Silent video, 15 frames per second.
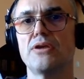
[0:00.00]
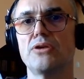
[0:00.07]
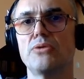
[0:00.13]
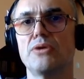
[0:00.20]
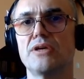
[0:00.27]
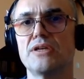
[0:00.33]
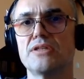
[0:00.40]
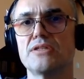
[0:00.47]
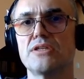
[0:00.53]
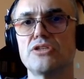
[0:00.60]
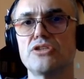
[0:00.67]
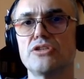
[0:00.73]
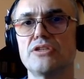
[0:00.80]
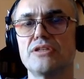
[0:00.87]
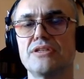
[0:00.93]
you are
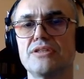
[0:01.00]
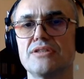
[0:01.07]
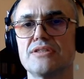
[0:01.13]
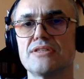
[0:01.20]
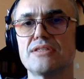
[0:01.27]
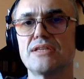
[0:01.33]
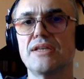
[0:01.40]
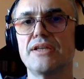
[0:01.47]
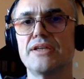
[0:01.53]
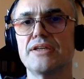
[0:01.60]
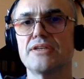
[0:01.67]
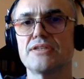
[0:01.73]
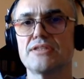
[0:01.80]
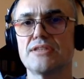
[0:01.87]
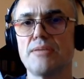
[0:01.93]
essentially
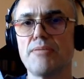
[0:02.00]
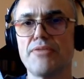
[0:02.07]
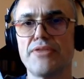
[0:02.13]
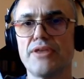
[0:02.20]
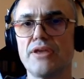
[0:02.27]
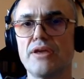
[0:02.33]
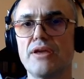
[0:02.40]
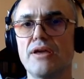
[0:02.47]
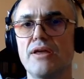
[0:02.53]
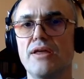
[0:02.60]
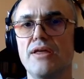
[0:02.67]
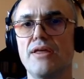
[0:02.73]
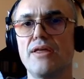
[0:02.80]
selling something